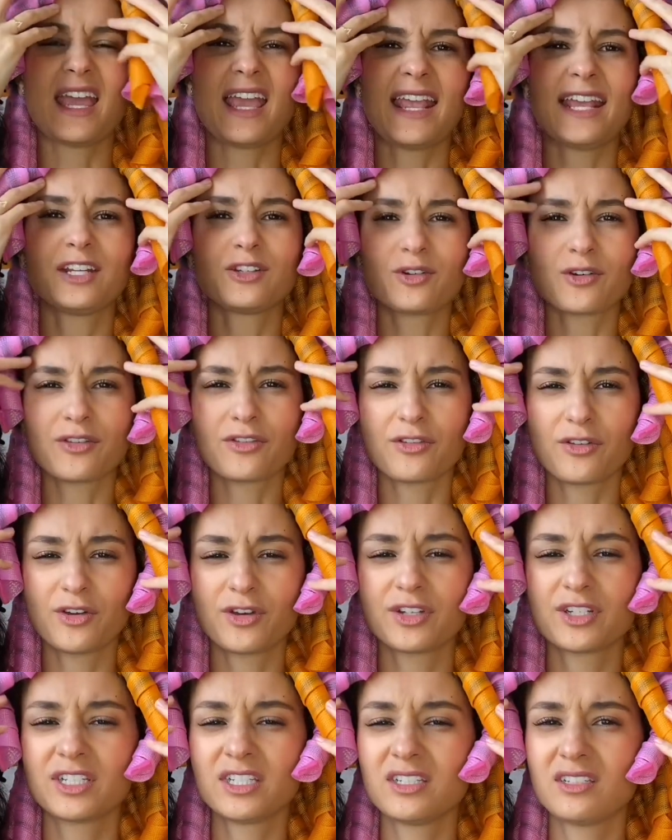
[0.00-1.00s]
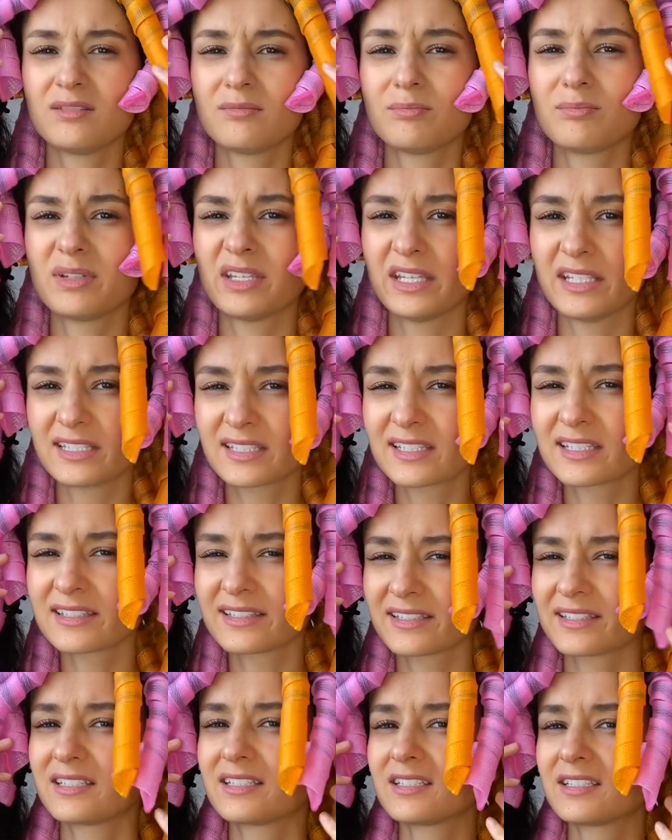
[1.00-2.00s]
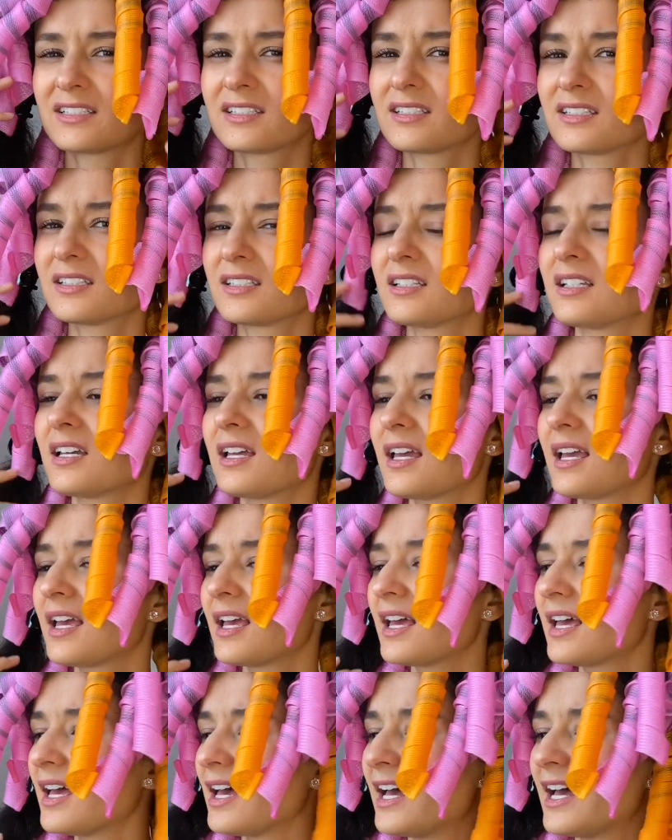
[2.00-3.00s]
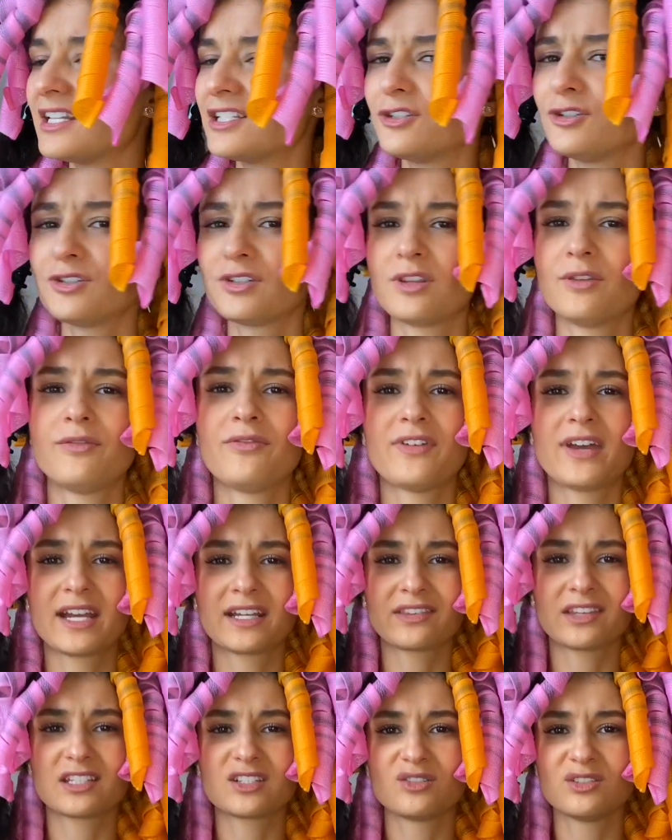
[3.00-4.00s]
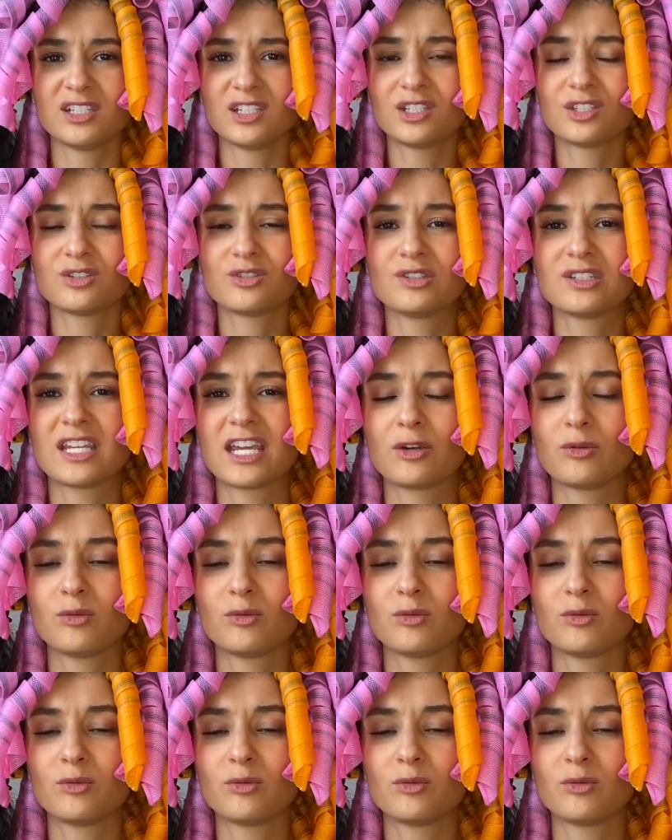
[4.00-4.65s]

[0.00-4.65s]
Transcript: or thirty pieces in it, and due to the fact that you need to take really a